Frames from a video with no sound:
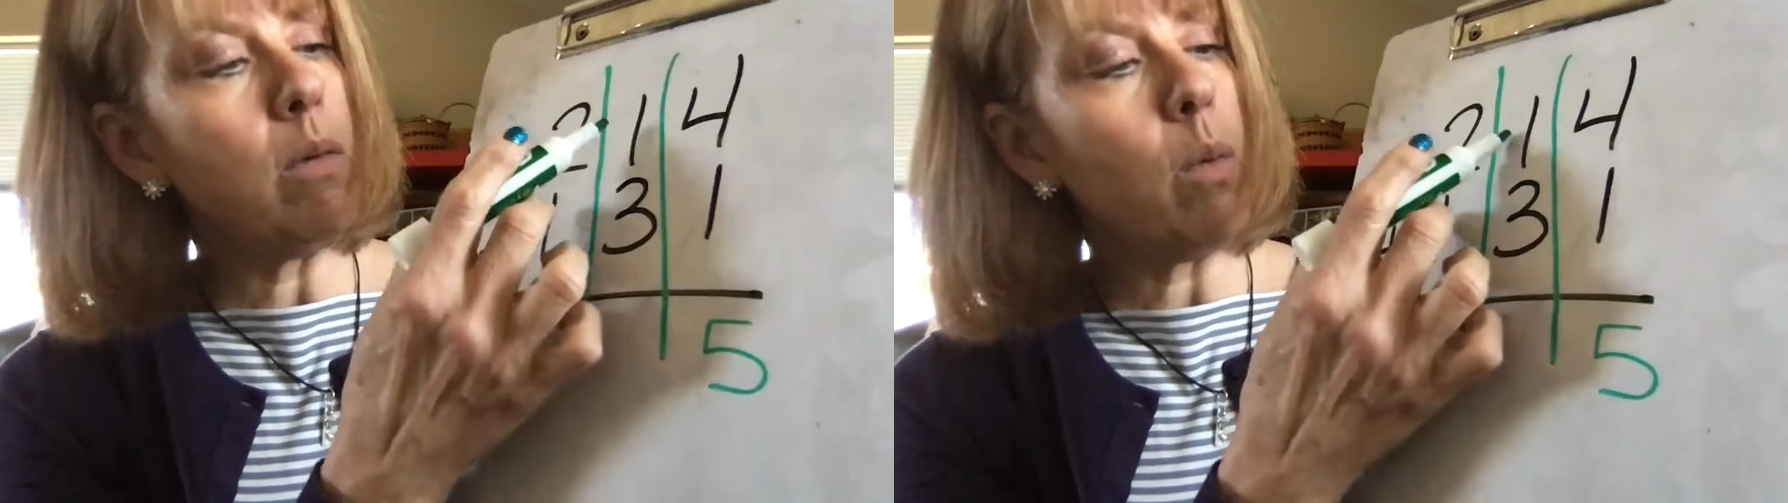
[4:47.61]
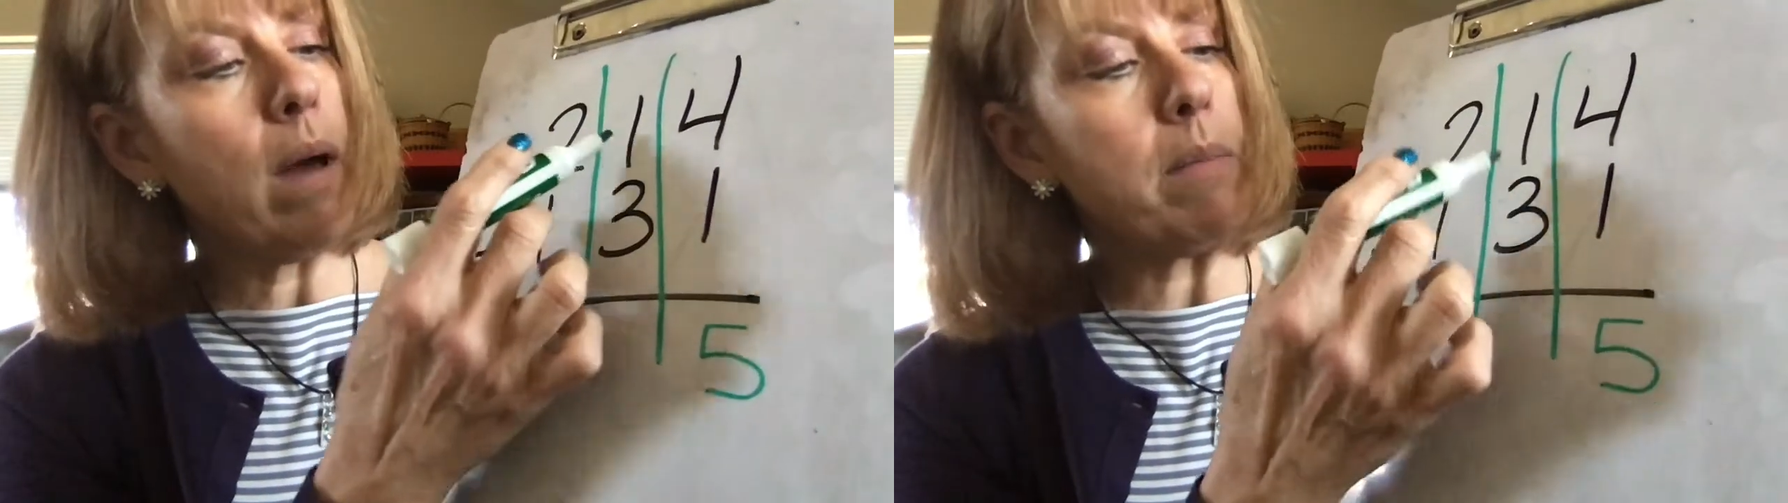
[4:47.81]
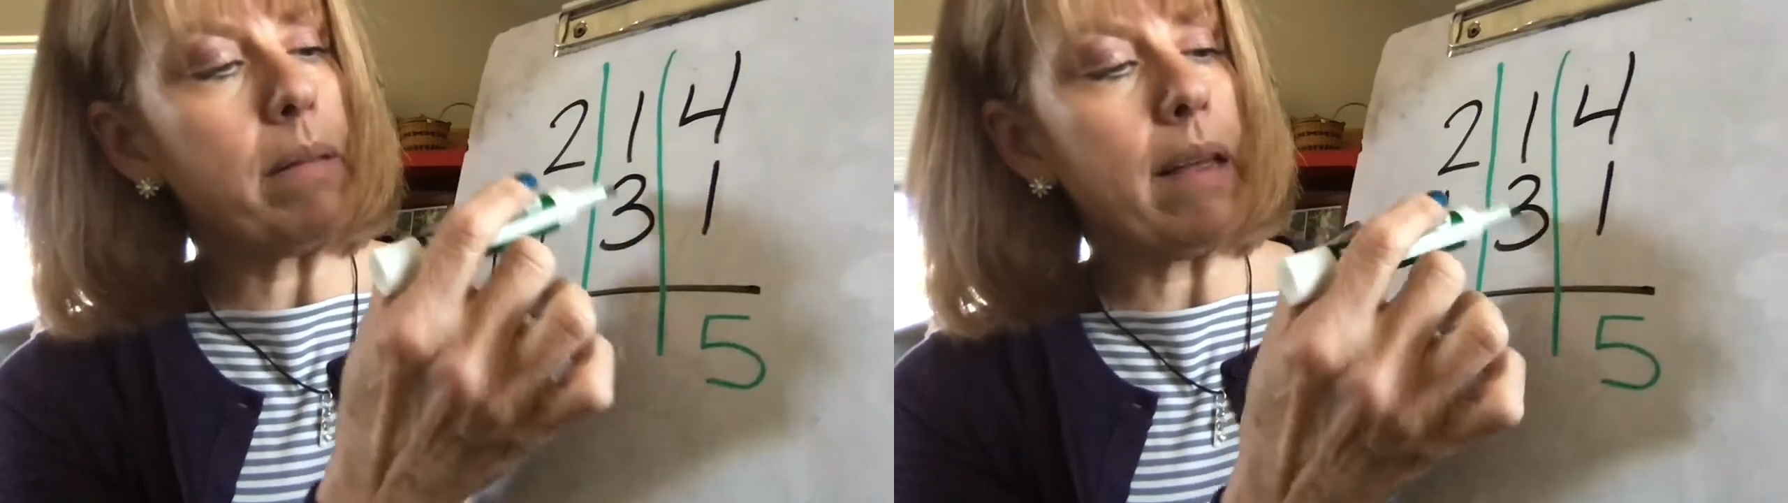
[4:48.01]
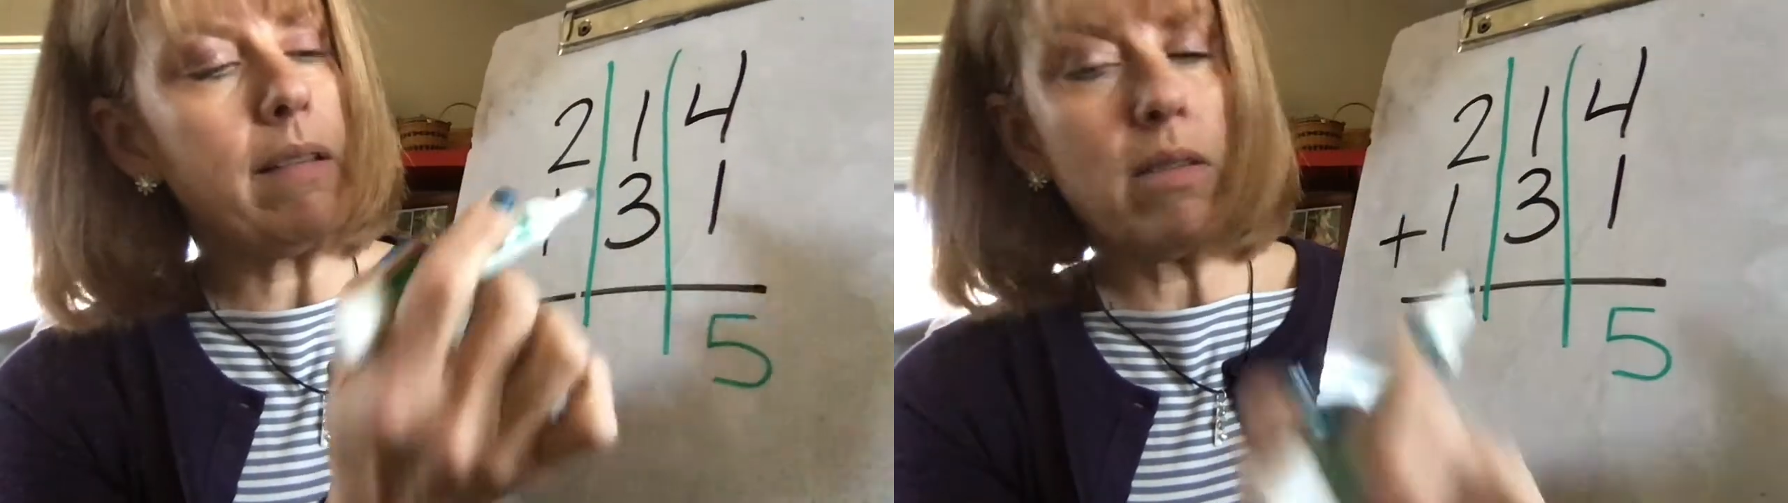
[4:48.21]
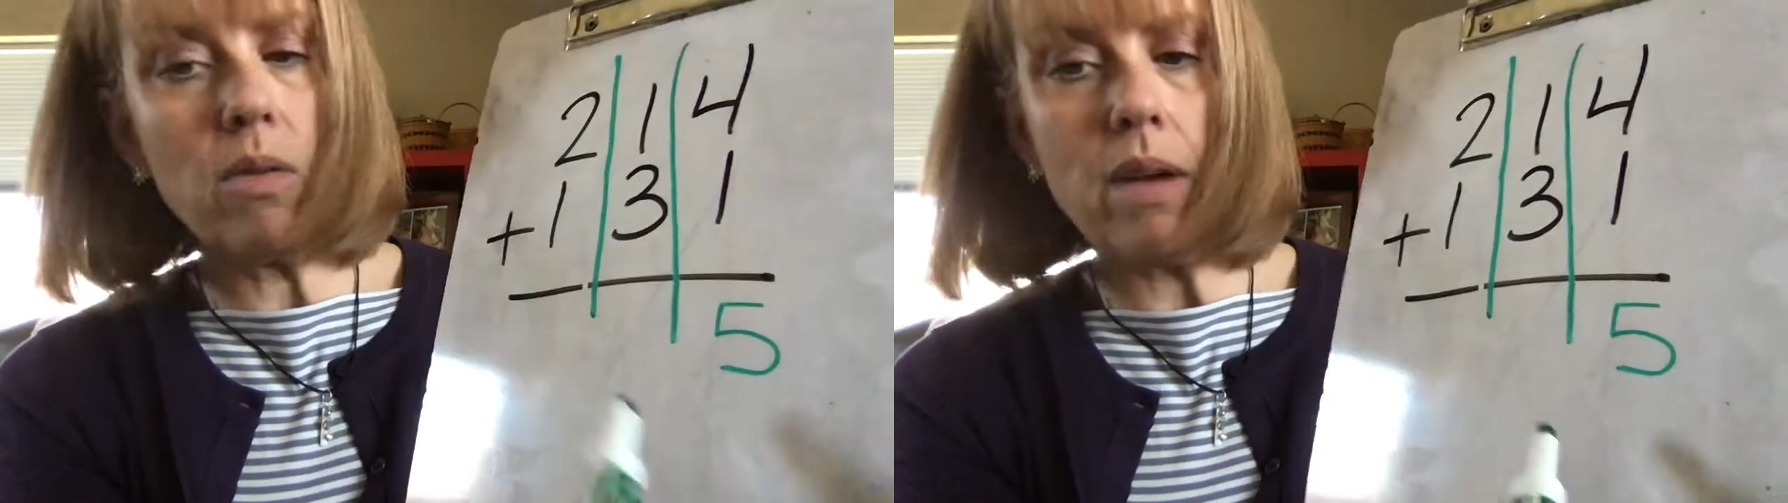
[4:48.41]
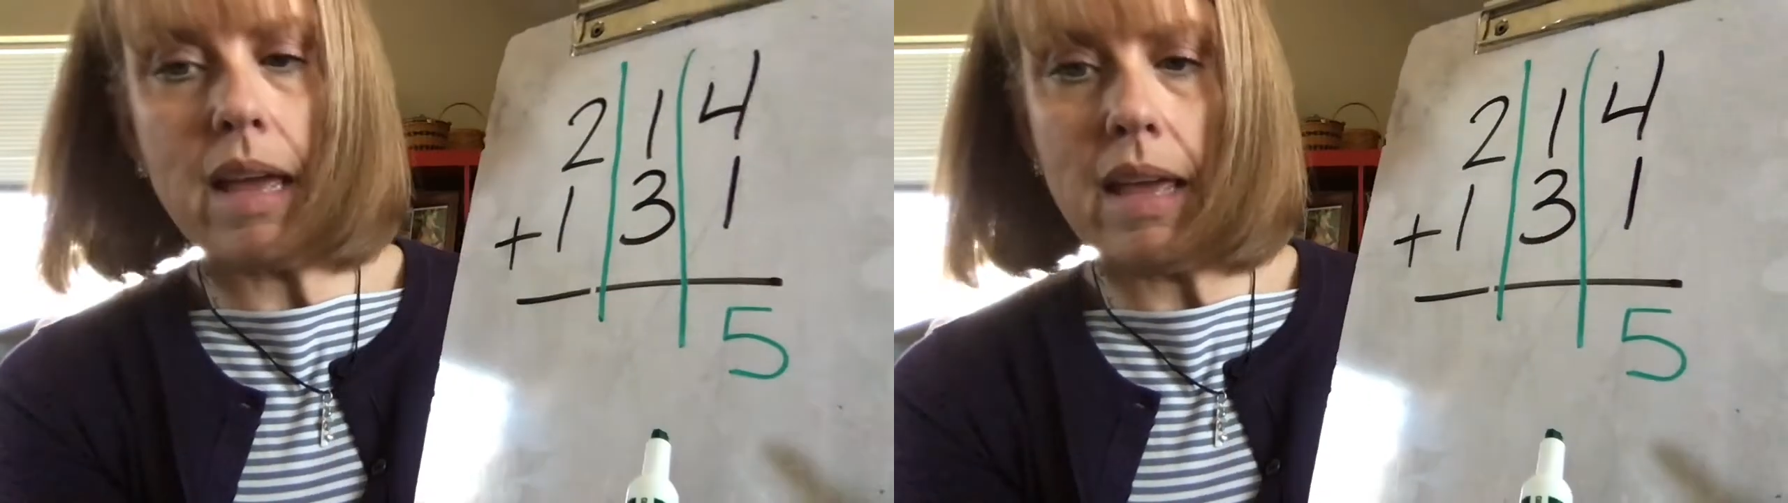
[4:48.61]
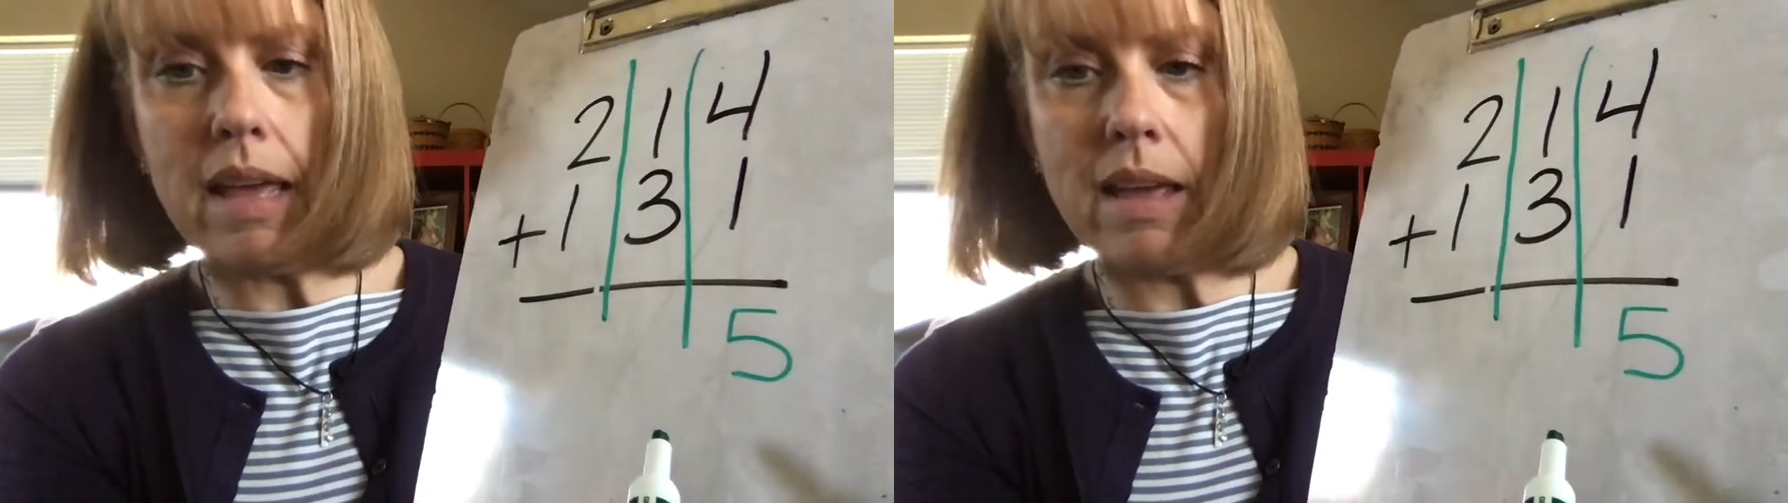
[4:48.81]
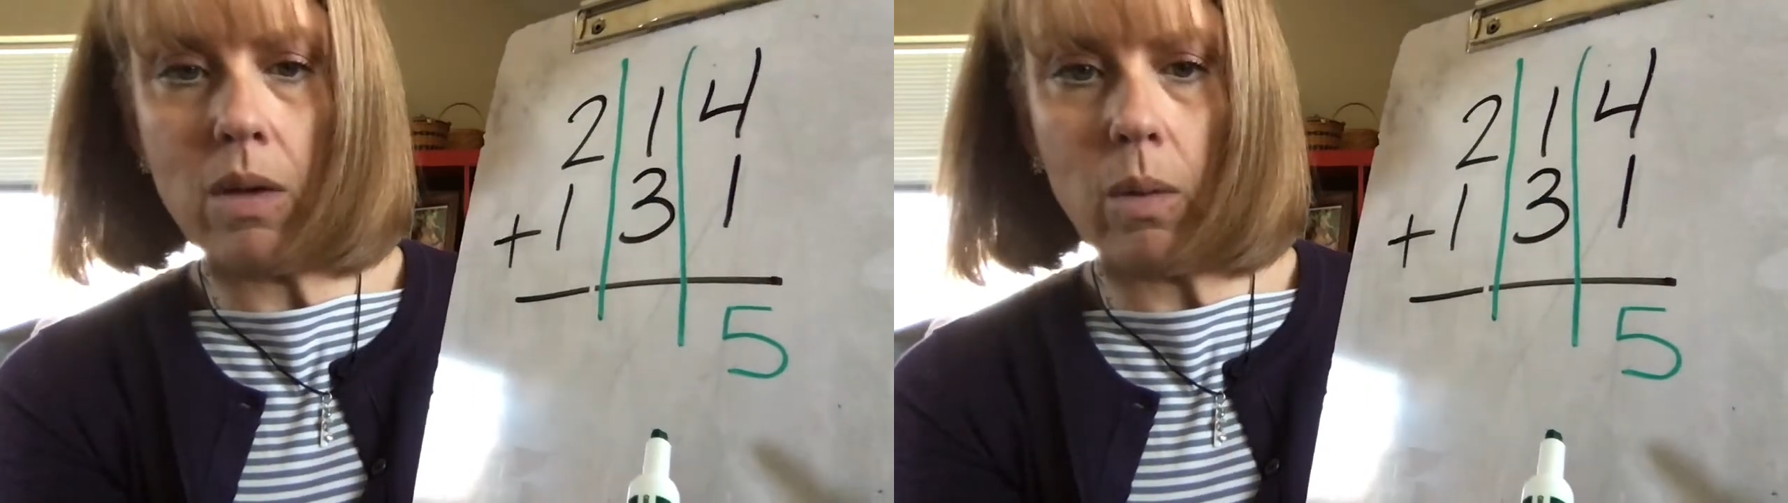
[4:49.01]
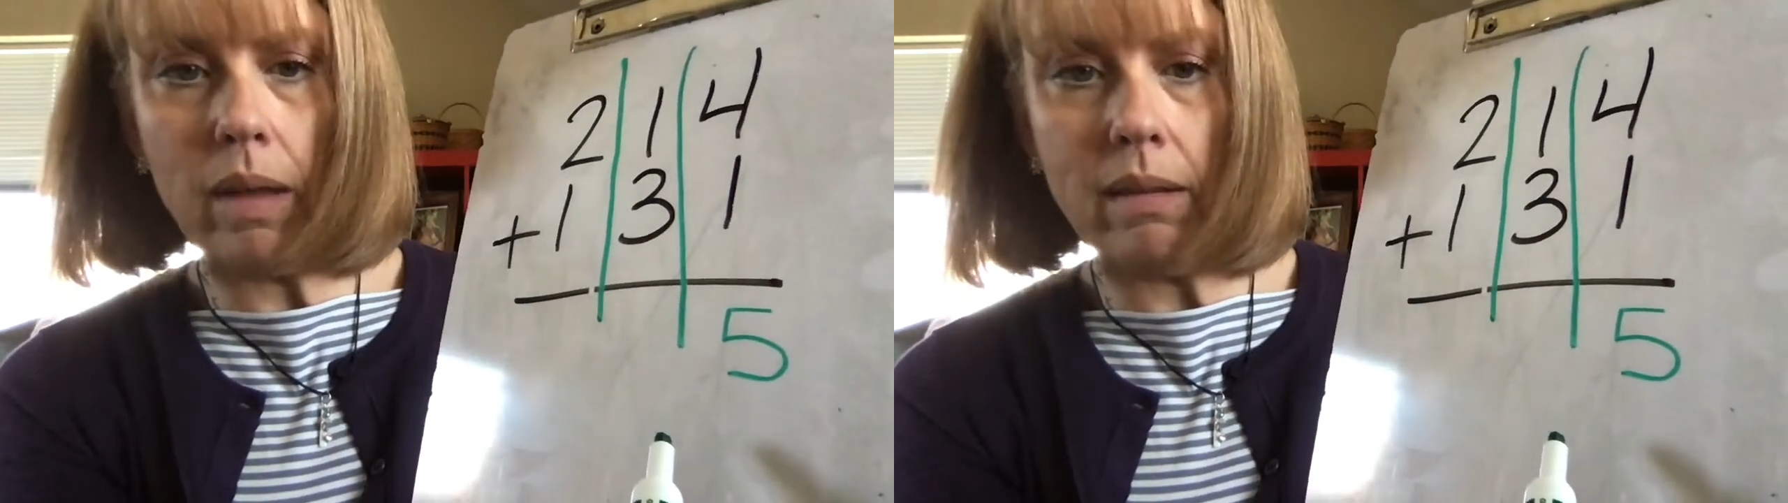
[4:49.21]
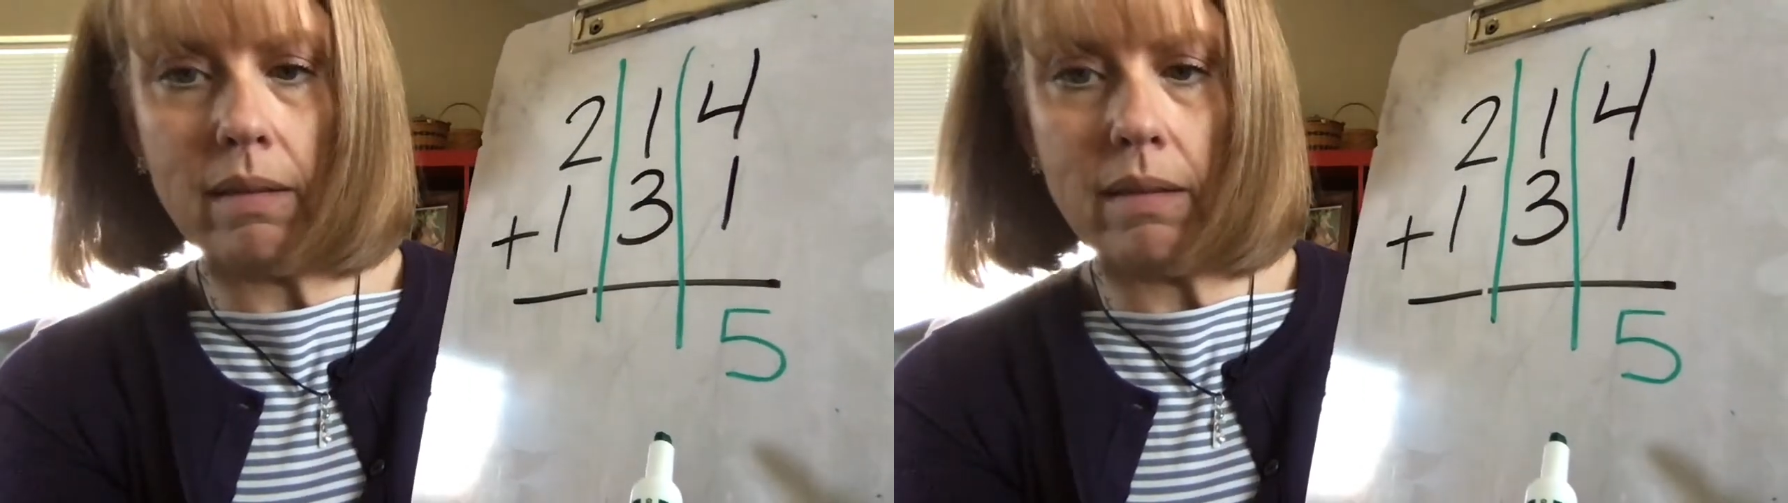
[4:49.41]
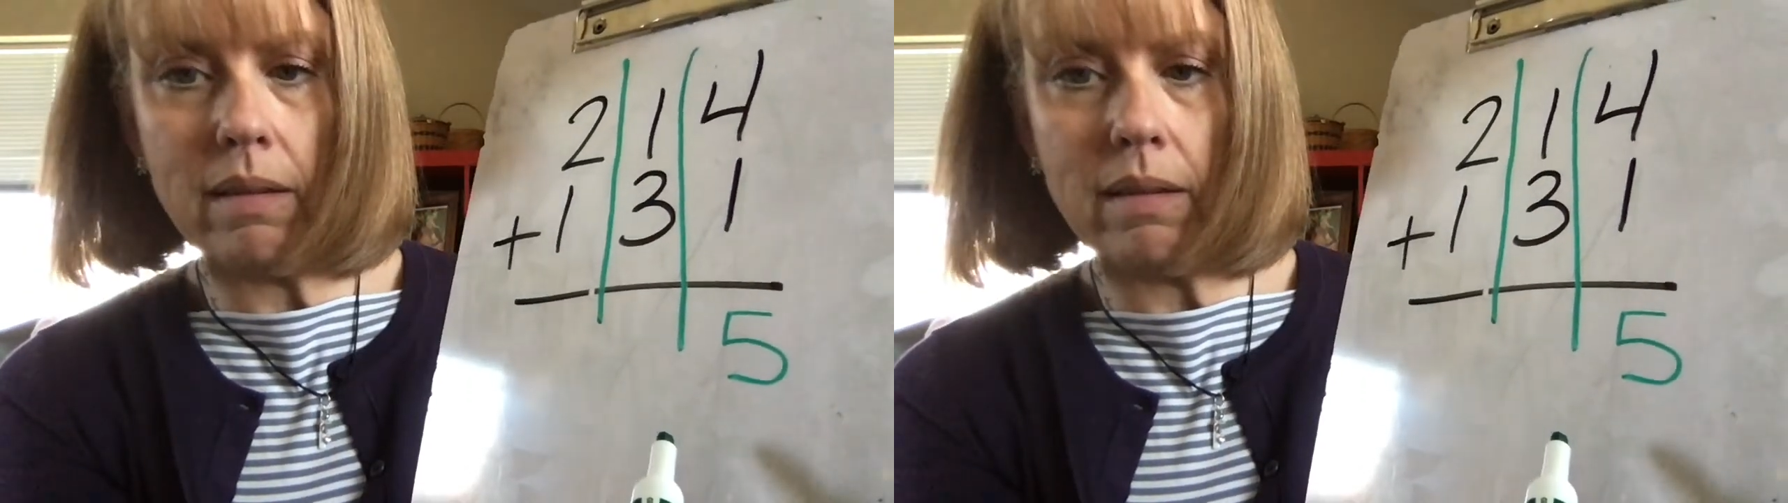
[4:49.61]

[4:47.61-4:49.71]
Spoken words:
1 plus 3 equals